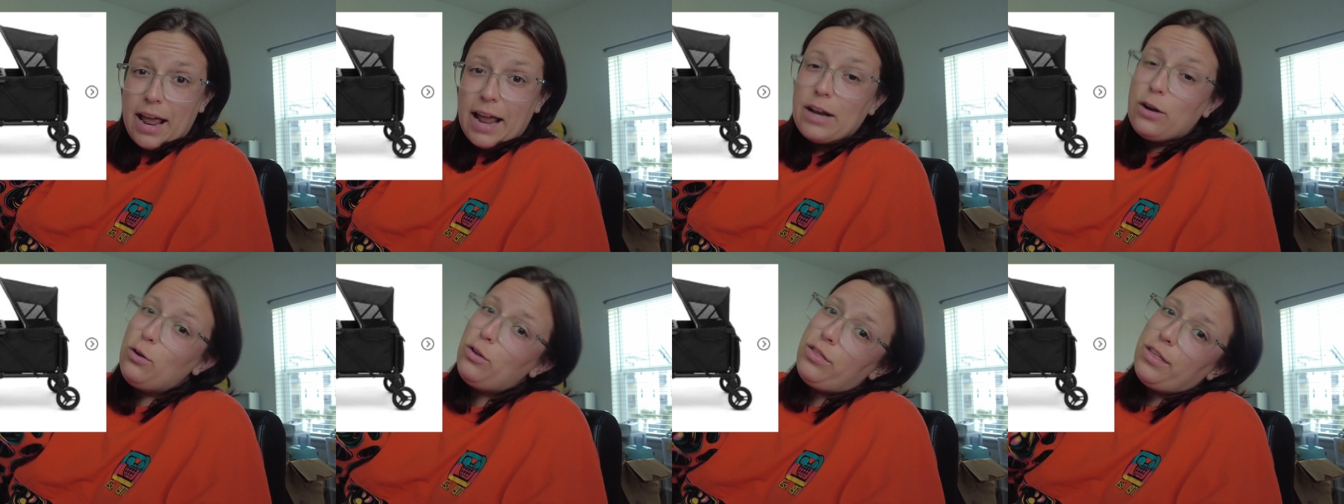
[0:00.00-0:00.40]

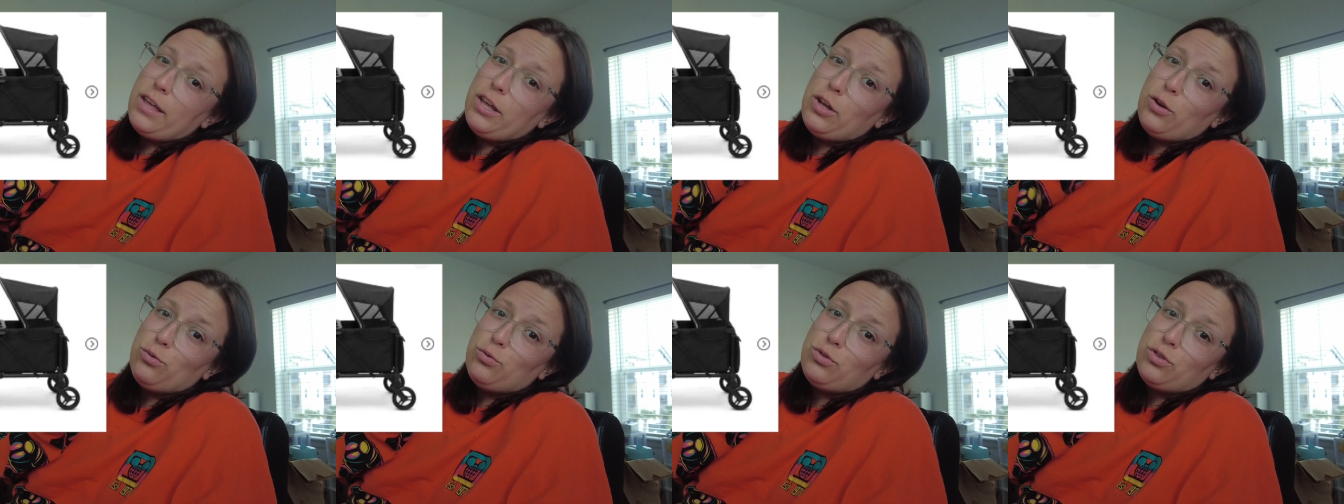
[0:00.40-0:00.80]
and you
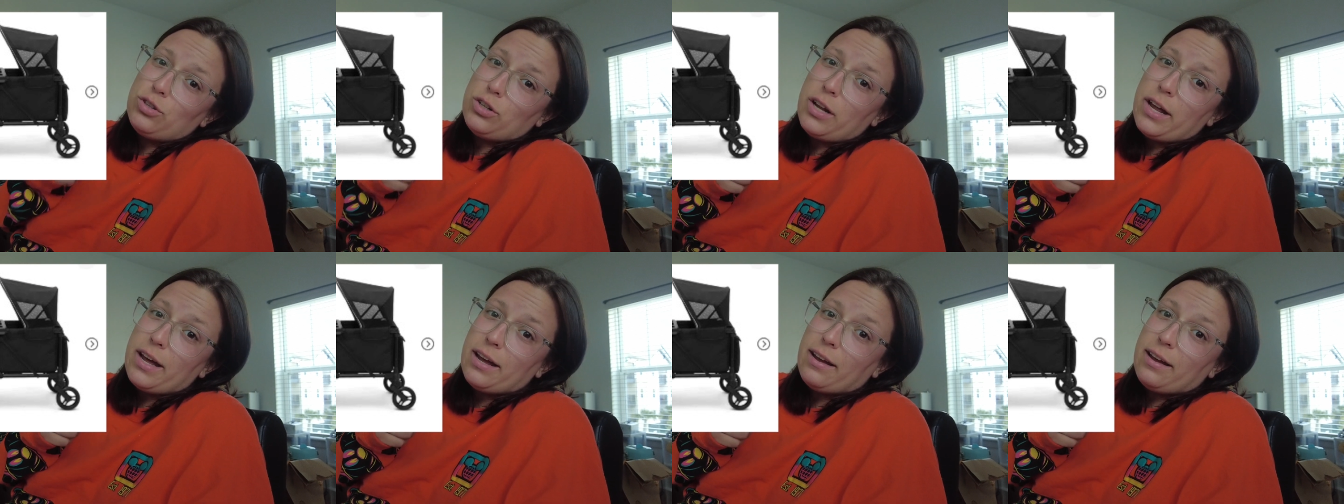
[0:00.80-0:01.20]
think you're
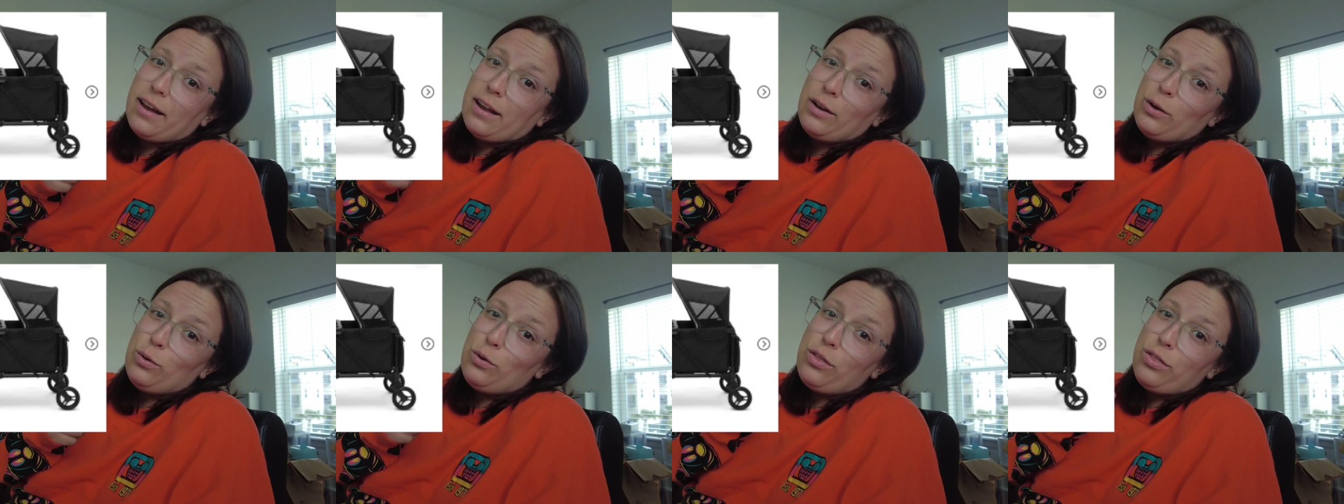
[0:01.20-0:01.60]
slick
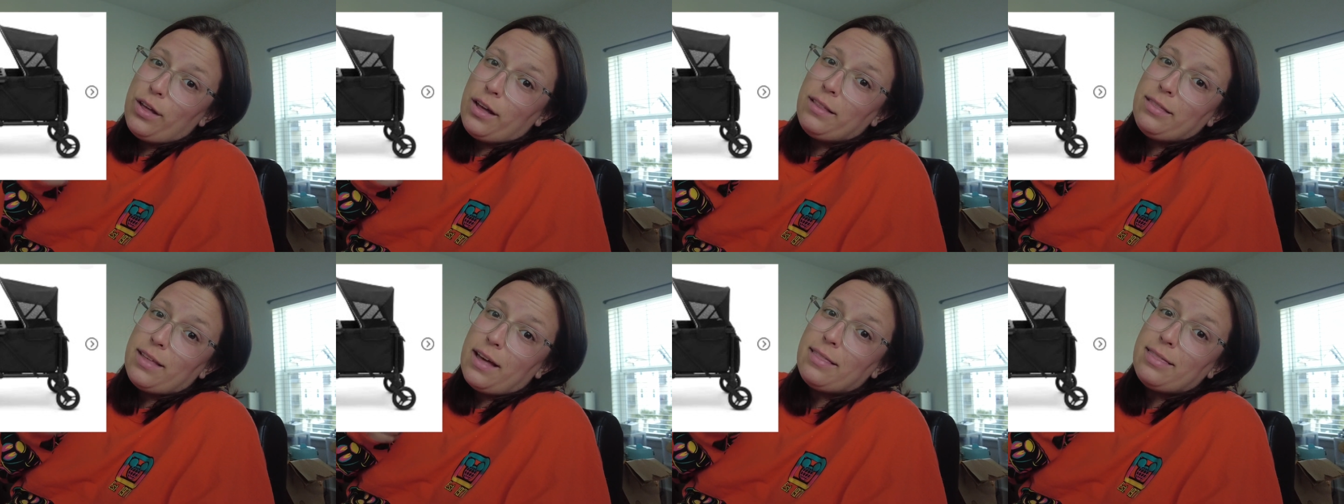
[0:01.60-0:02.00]
and you
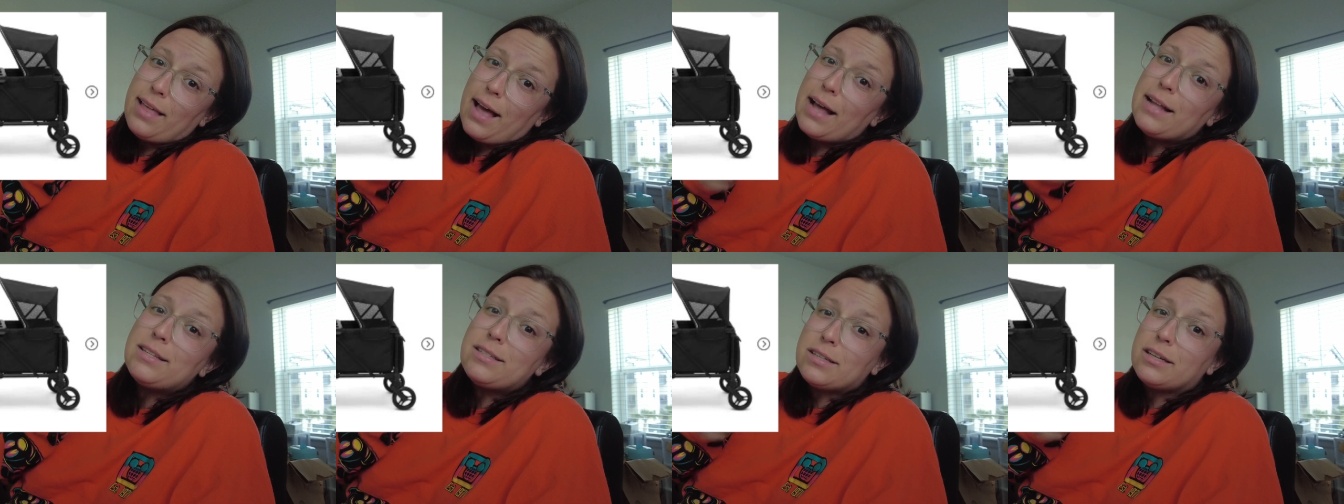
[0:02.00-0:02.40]
think that
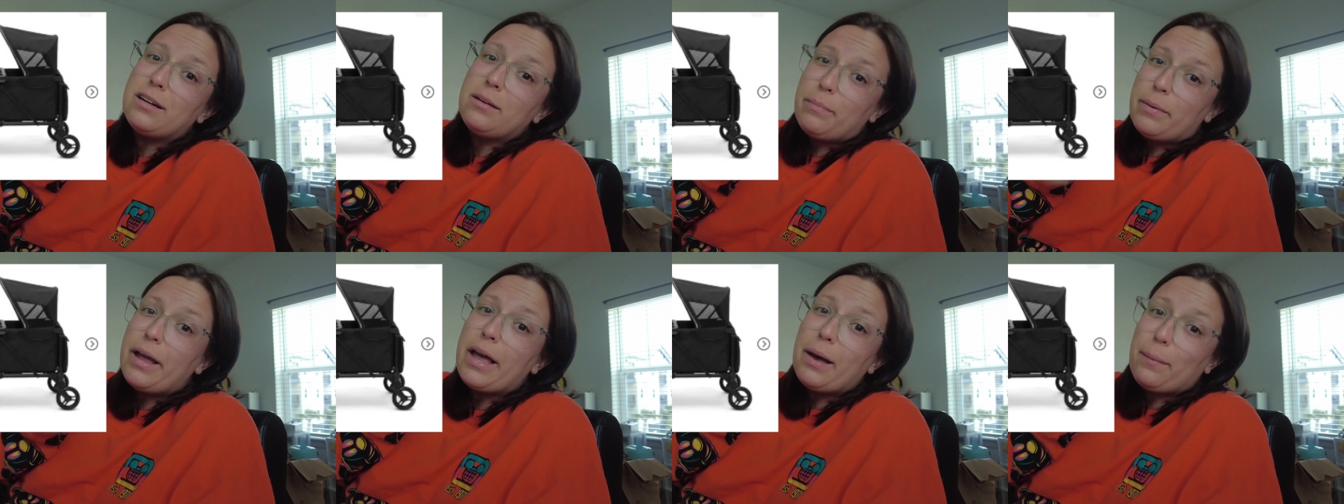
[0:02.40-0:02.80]
that's going to
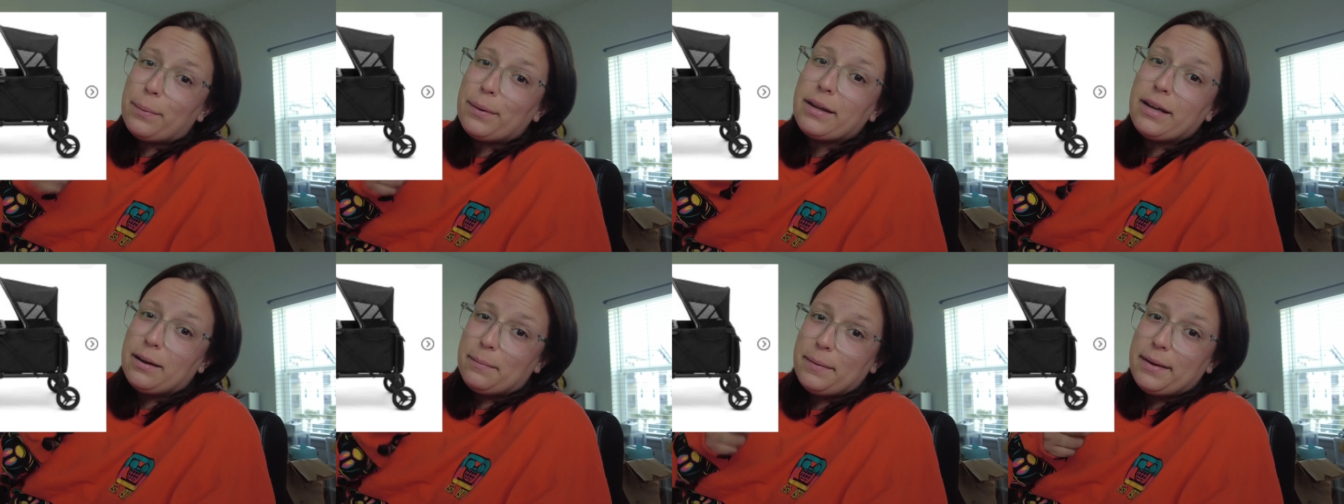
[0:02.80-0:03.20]
be able to
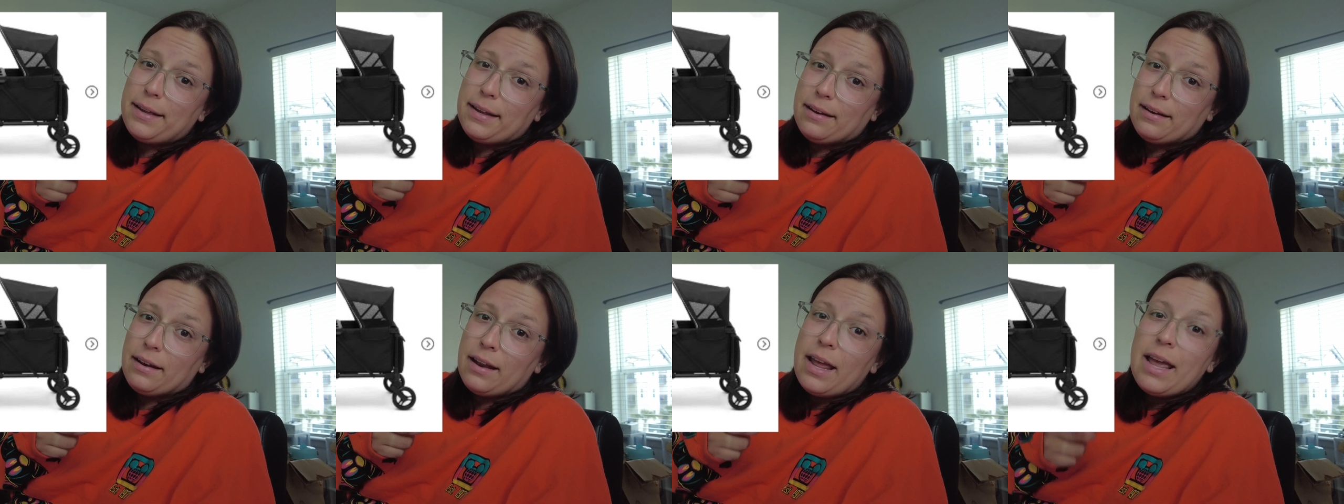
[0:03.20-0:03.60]
come
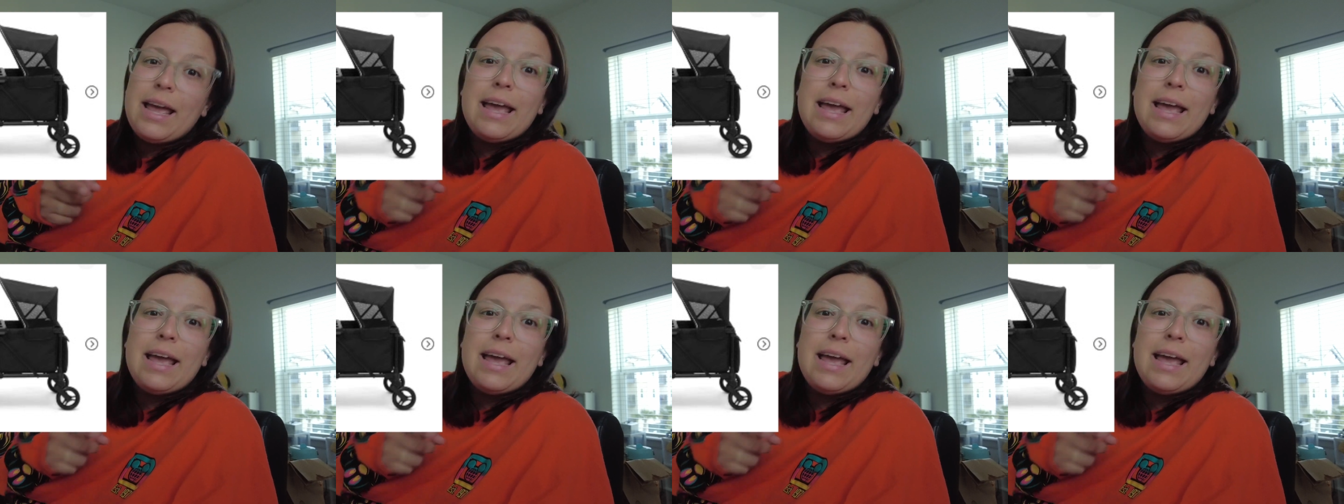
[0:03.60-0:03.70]
in.